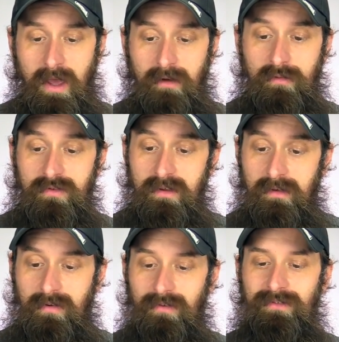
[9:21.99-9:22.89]
and
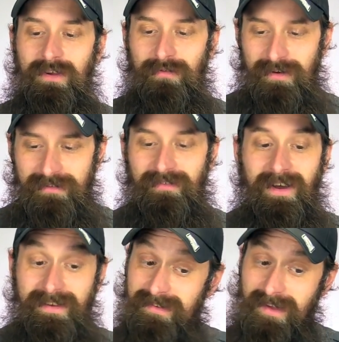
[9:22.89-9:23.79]
received different
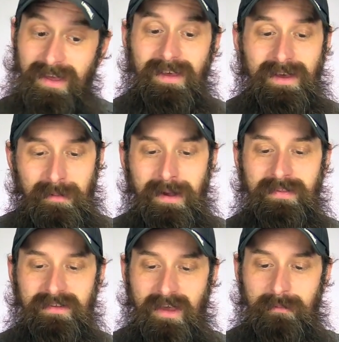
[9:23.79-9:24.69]
advice
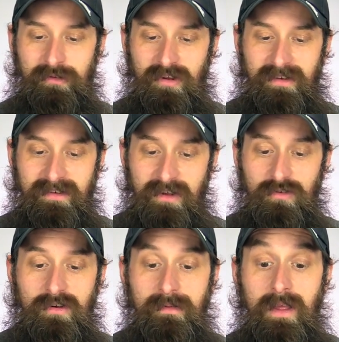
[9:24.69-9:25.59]
about the timing chain
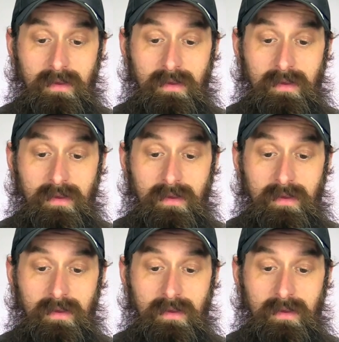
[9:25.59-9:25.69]
tensioner.